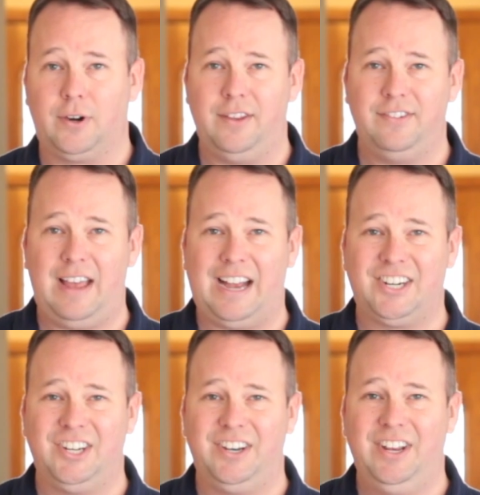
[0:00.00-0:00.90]
the
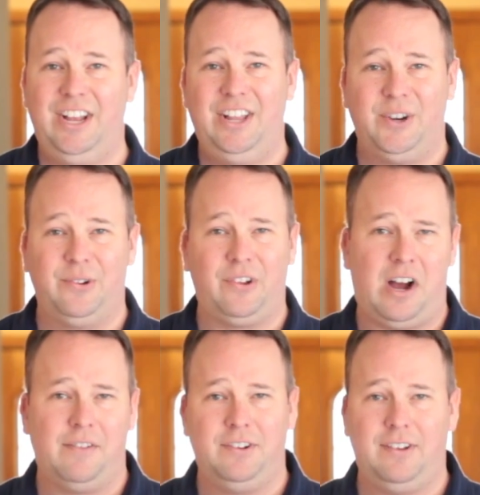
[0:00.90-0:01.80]
transaction, there is
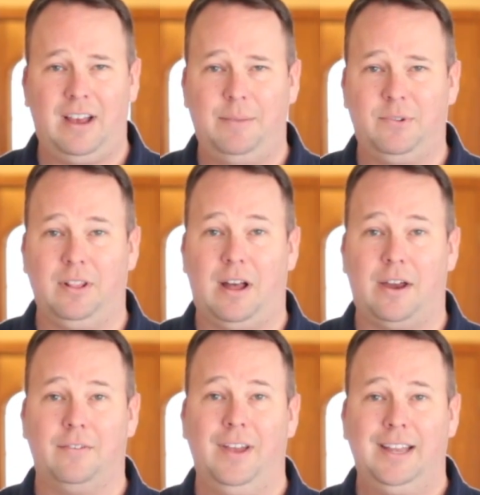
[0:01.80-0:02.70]
oftentimes a
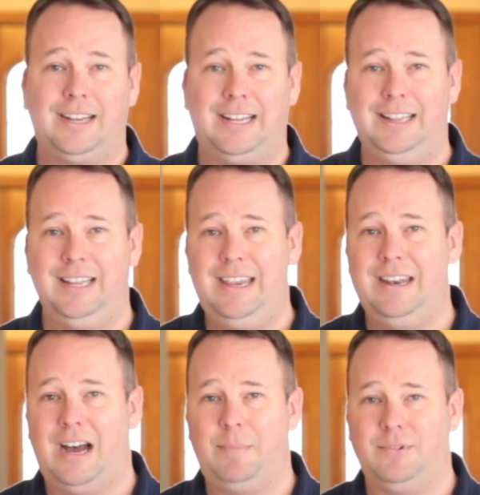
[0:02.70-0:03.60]
lot of
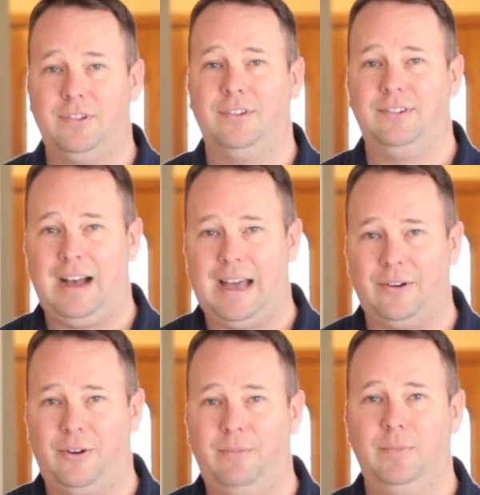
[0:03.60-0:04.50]
cleanup to the
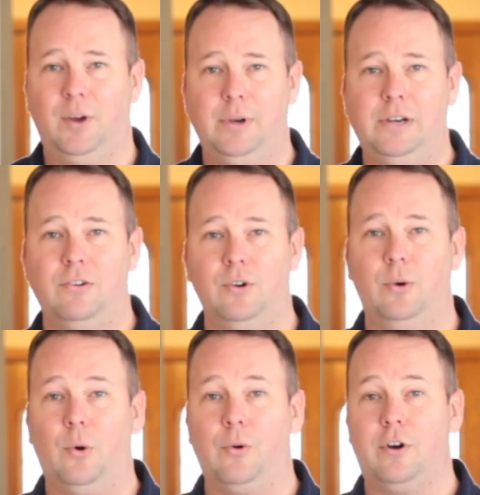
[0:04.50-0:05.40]
title that we need to
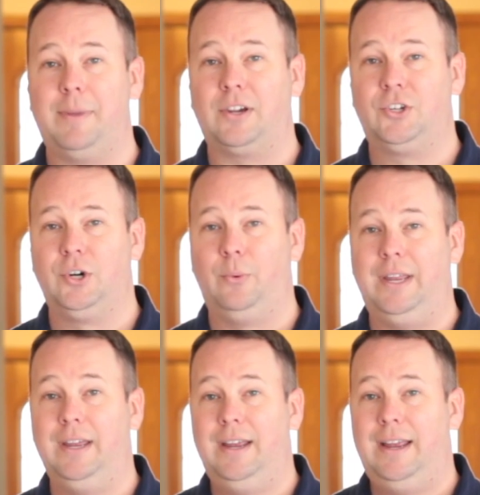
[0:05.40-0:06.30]
do in order to make sure
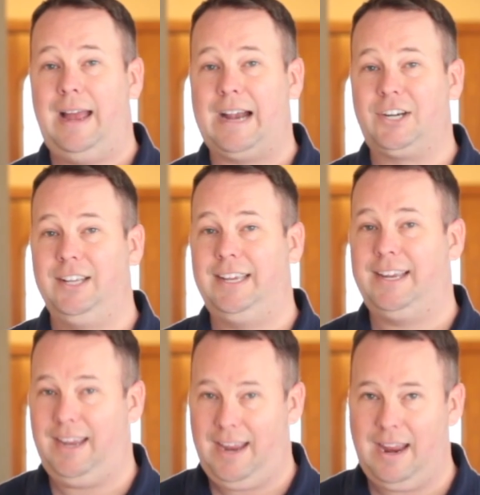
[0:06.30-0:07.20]
we
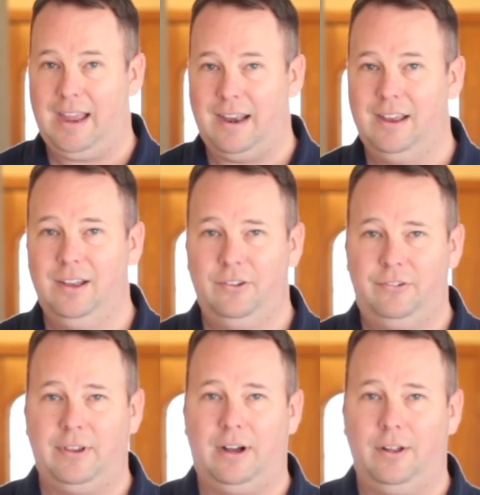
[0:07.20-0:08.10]
actually can
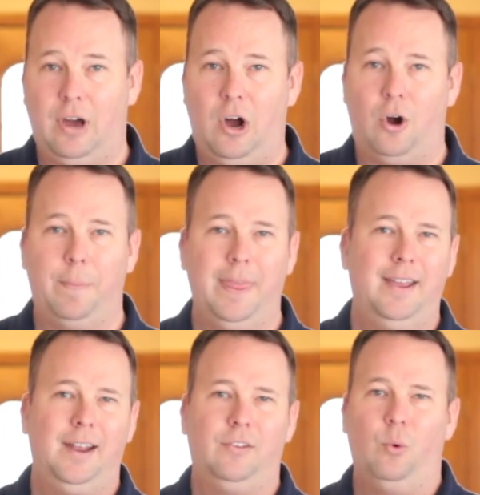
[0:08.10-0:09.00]
sell the home.
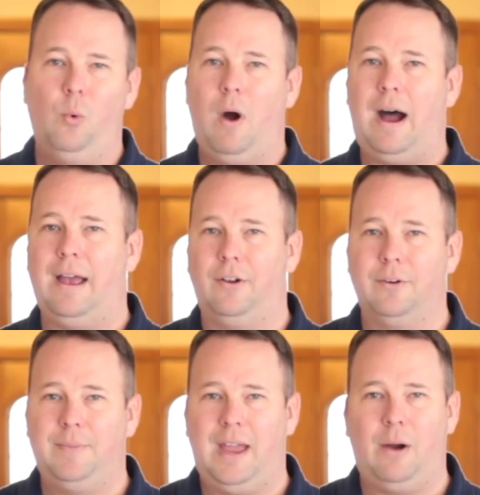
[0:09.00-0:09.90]
It's
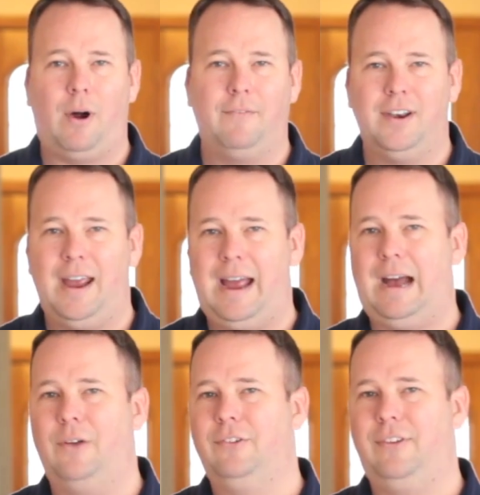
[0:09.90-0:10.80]
wild how often
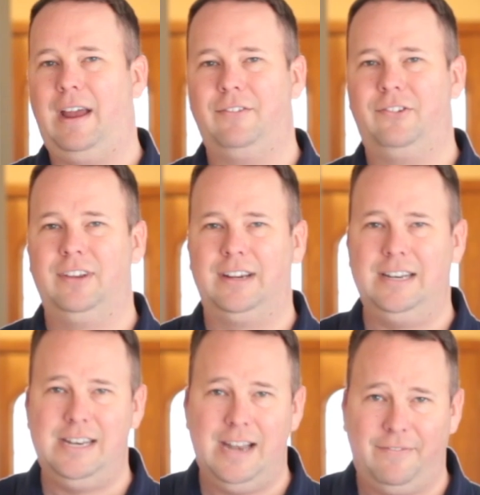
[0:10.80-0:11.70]
houses have
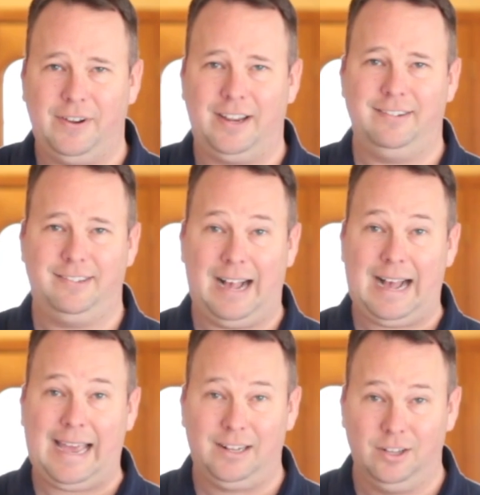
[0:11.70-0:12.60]
significant
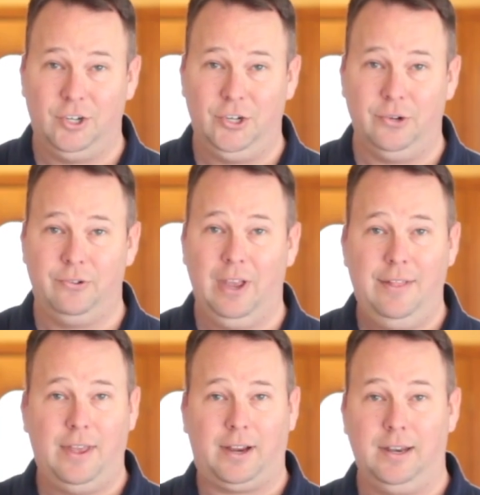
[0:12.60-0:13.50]
title issues
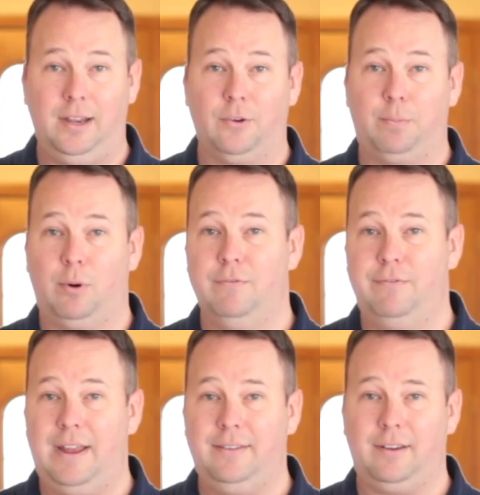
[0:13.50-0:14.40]
that can either
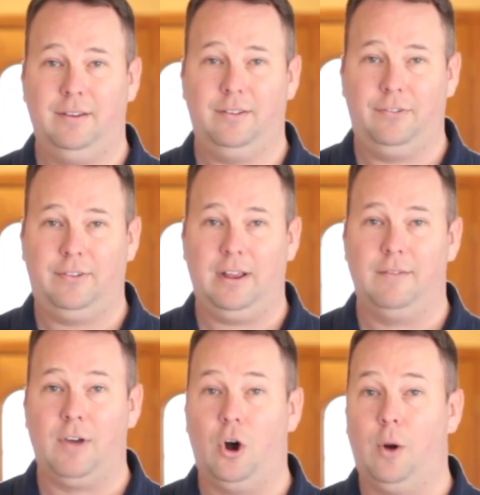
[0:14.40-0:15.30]
prevent the
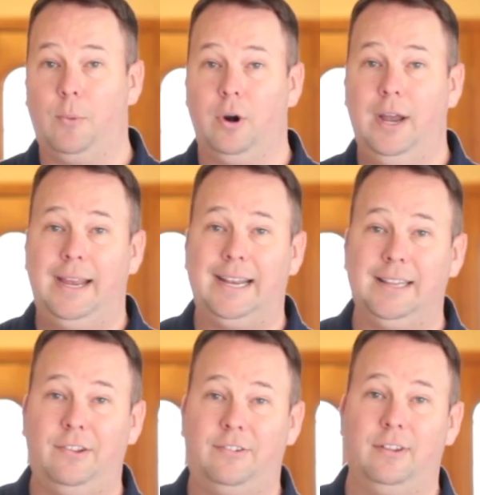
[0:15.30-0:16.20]
sale of the home or
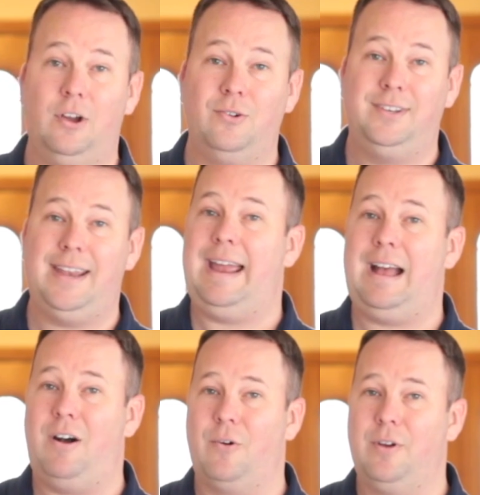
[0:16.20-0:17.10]
at least slow
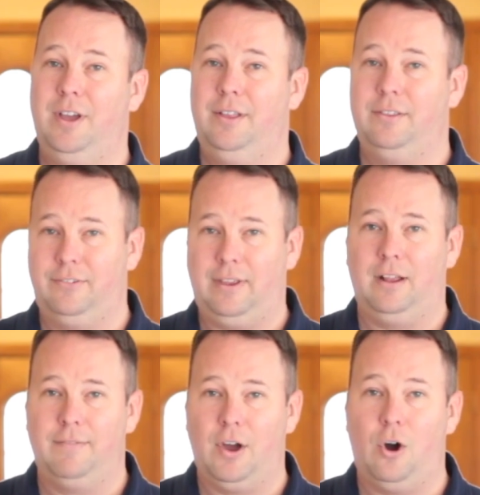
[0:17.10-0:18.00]
down the
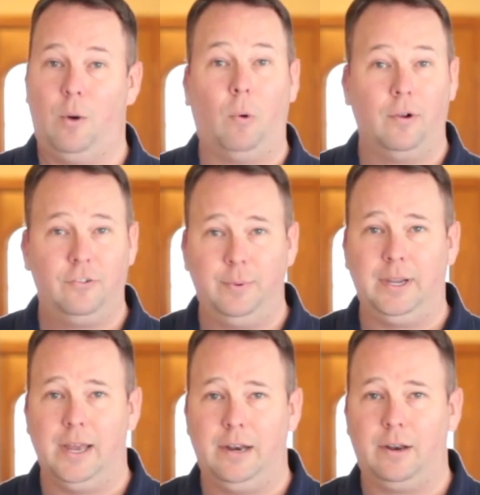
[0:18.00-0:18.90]
sale of the home once
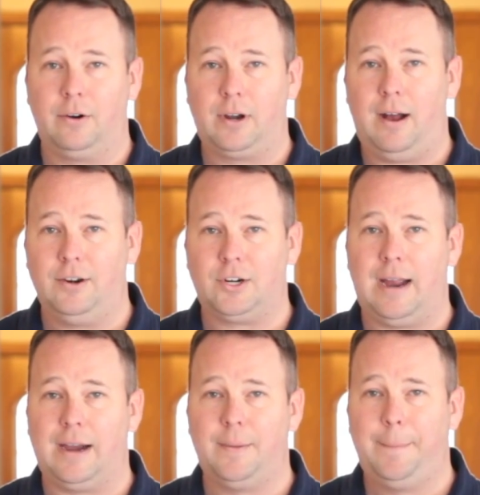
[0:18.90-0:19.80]
we get it under
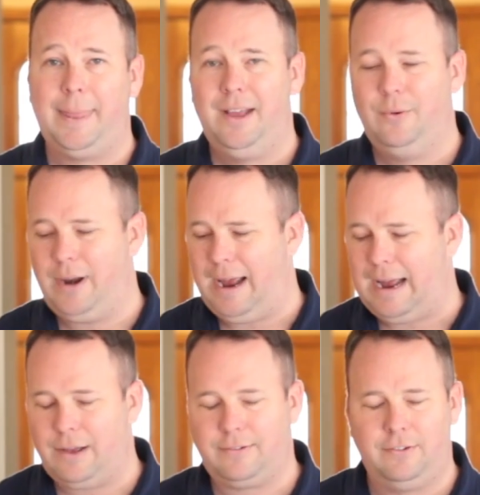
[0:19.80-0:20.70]
contract. When a
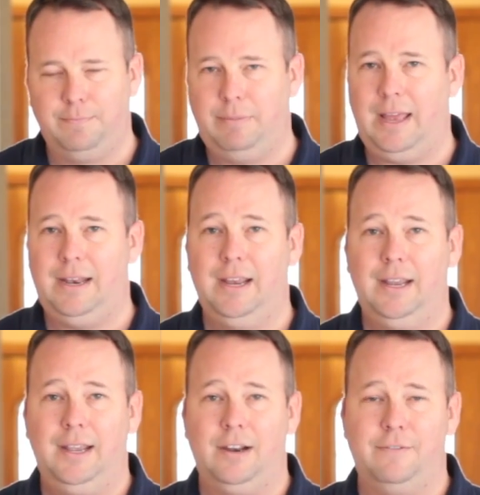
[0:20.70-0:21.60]
house has been
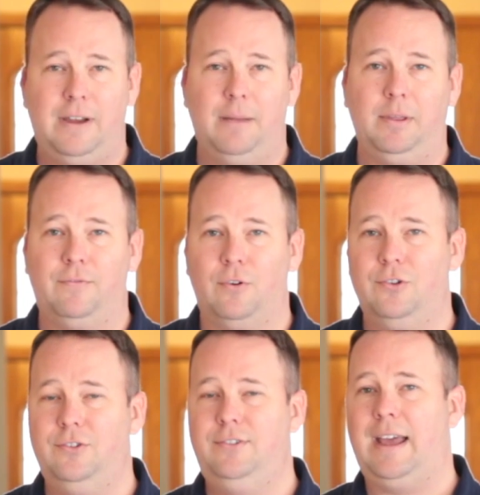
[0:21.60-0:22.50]
in a family
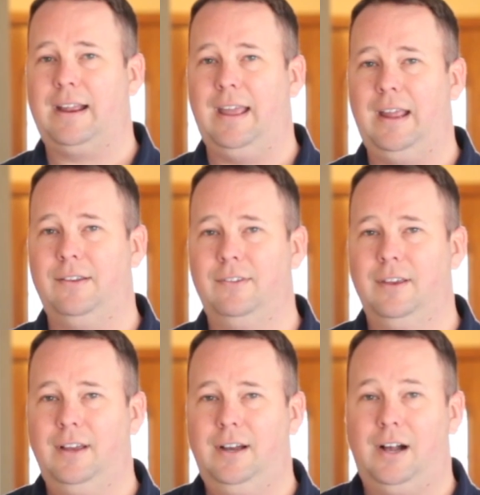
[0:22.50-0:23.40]
for
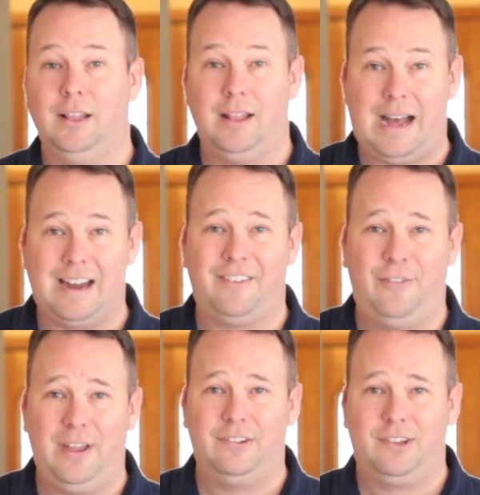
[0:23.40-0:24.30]
decades, a lot
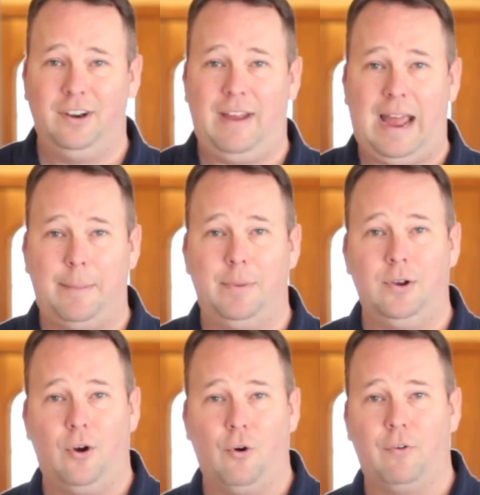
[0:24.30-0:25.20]
of things could have
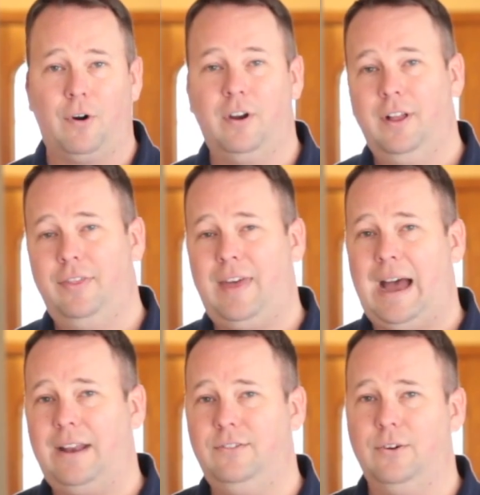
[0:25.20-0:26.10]
happened over
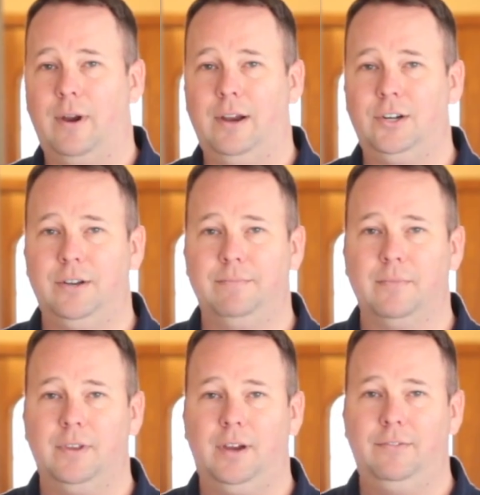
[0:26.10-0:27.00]
that
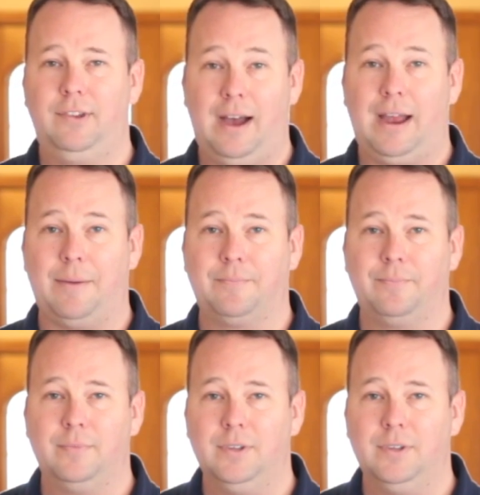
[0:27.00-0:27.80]
duration of time.